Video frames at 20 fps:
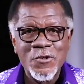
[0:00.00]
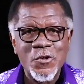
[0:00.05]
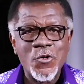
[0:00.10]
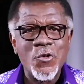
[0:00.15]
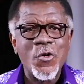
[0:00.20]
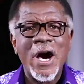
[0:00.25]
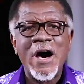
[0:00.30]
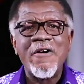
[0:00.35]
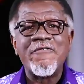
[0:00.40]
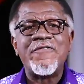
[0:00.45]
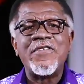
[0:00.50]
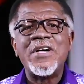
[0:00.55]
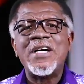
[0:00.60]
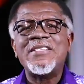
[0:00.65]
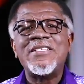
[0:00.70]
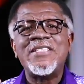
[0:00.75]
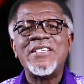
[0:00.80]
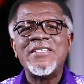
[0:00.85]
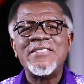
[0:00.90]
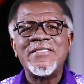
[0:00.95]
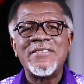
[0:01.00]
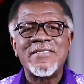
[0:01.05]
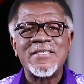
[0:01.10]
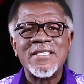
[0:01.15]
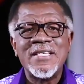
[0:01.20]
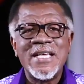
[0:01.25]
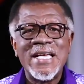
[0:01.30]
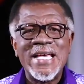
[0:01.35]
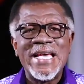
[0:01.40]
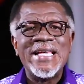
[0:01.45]
who are
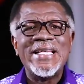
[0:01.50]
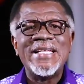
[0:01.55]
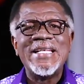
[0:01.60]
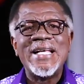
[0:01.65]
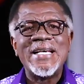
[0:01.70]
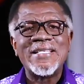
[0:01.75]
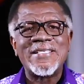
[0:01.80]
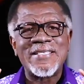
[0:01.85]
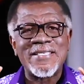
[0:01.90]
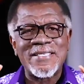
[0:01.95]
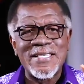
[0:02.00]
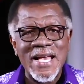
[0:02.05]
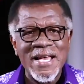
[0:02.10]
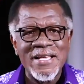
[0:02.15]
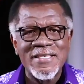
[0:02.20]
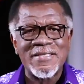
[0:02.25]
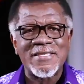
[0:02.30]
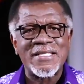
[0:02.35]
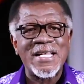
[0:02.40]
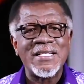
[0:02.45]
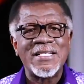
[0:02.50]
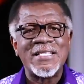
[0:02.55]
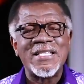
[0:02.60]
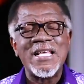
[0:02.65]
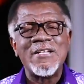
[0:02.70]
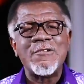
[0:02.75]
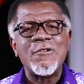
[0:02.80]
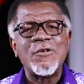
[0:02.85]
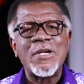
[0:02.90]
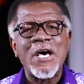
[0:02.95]
virgins in a sense that
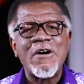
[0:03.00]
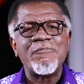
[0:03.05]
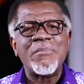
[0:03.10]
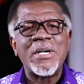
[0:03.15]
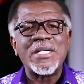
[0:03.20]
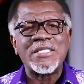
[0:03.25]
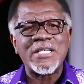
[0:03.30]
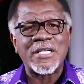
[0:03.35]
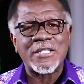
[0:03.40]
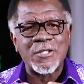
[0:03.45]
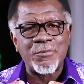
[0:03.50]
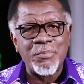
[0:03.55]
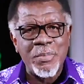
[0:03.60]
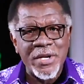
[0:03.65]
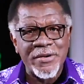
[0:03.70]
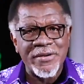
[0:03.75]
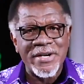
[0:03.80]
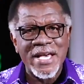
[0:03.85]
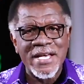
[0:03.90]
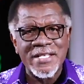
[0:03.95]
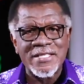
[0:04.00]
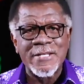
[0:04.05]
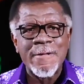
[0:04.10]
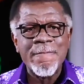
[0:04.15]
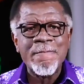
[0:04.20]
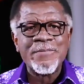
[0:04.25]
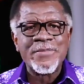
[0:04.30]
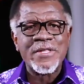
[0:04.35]
they don't have much experience,